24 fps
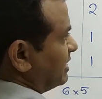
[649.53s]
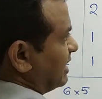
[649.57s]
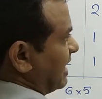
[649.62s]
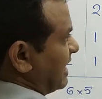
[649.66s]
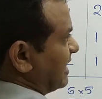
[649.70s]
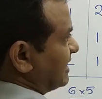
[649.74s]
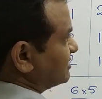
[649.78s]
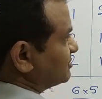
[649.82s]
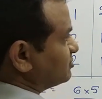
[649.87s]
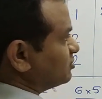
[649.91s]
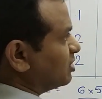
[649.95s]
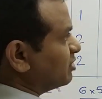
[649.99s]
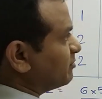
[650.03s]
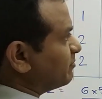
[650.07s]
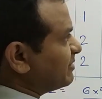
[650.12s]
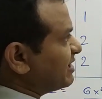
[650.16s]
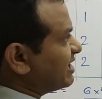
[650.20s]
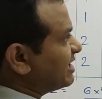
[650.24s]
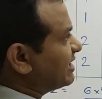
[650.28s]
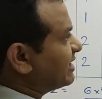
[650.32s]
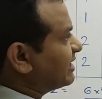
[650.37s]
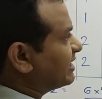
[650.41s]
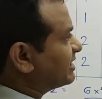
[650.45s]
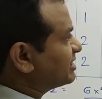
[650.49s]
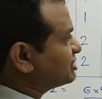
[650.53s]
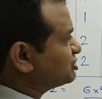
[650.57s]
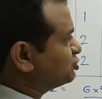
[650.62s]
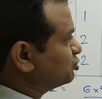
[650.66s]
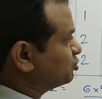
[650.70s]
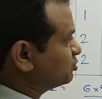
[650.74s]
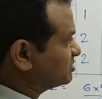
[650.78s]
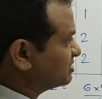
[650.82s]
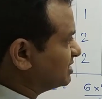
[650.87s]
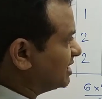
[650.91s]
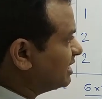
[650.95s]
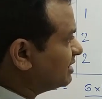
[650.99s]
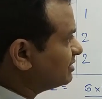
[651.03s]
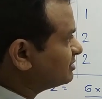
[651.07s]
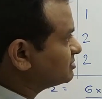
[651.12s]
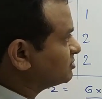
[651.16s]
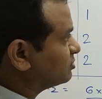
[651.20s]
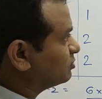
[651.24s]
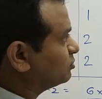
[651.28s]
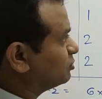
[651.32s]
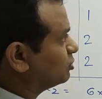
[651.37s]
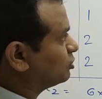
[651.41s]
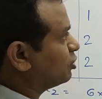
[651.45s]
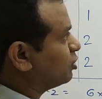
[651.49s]
has not played against New Zealand.
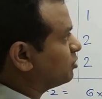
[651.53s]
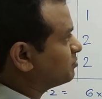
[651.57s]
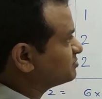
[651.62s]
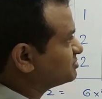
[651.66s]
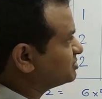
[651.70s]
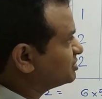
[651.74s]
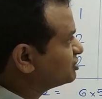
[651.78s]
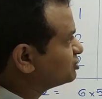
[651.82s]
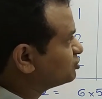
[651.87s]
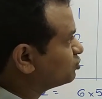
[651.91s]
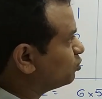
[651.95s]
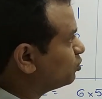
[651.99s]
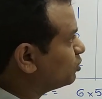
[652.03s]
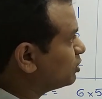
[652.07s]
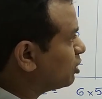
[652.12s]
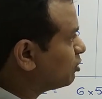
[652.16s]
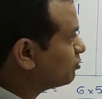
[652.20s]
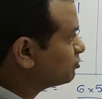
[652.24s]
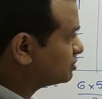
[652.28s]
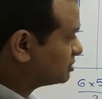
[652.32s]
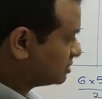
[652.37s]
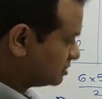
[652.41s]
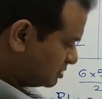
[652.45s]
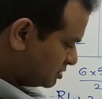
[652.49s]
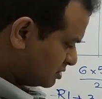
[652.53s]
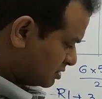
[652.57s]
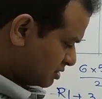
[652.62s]
So that option is ruled out.